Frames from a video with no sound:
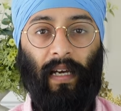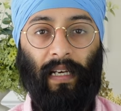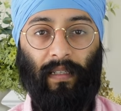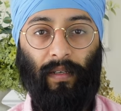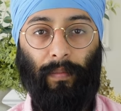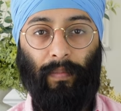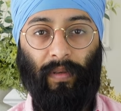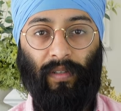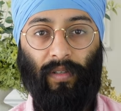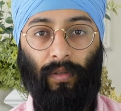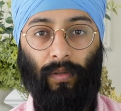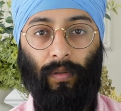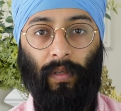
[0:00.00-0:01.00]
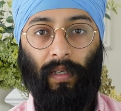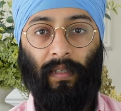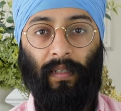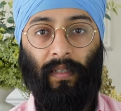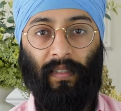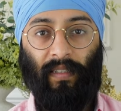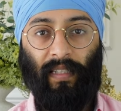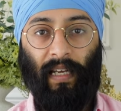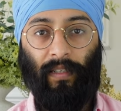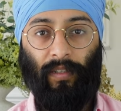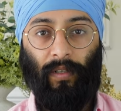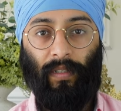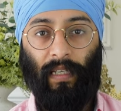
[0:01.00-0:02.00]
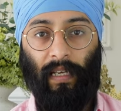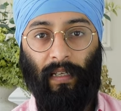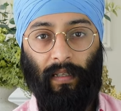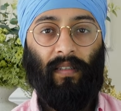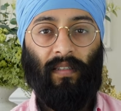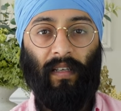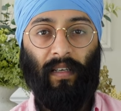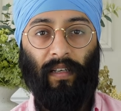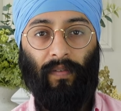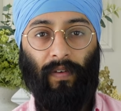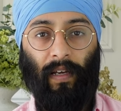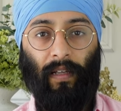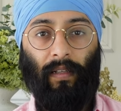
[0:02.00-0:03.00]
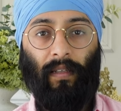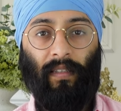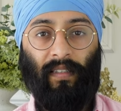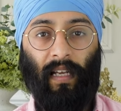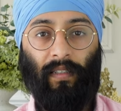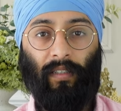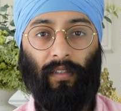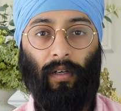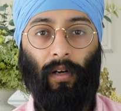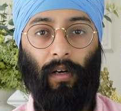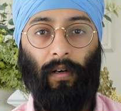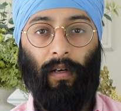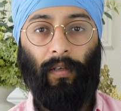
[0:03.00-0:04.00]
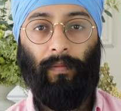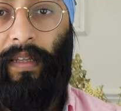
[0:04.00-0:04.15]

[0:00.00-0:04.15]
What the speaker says: At number two is San Jose, Sunnyvale, Santa Clara.